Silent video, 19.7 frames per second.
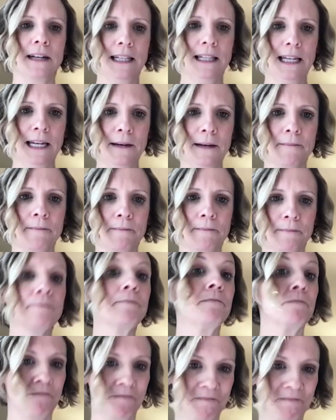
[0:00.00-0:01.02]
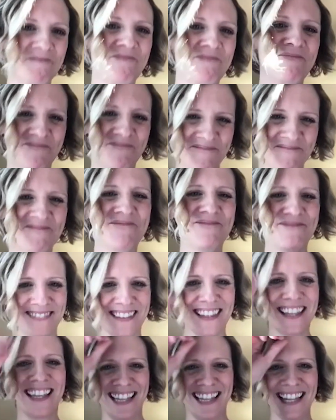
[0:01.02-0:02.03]
know that. You have a master's in public
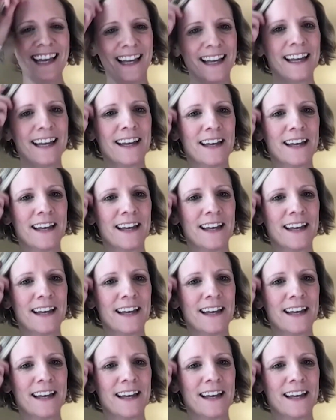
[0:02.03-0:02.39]
health. How